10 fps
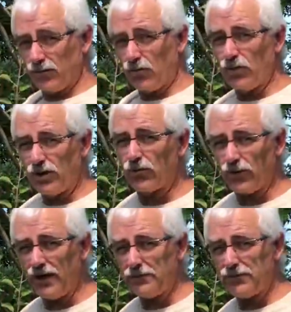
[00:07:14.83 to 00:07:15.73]
will
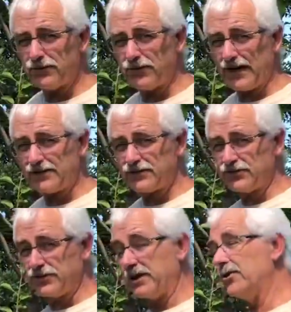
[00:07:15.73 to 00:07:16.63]
ripen
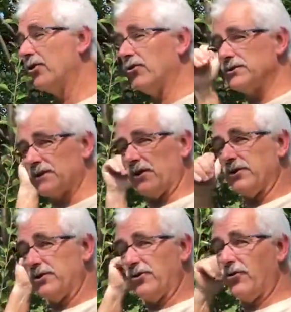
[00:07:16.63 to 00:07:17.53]
faster than those on
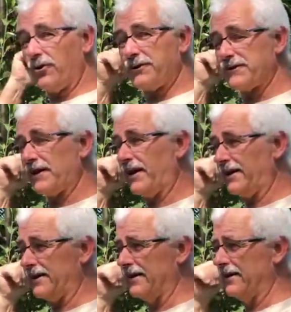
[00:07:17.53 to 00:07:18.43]
the north side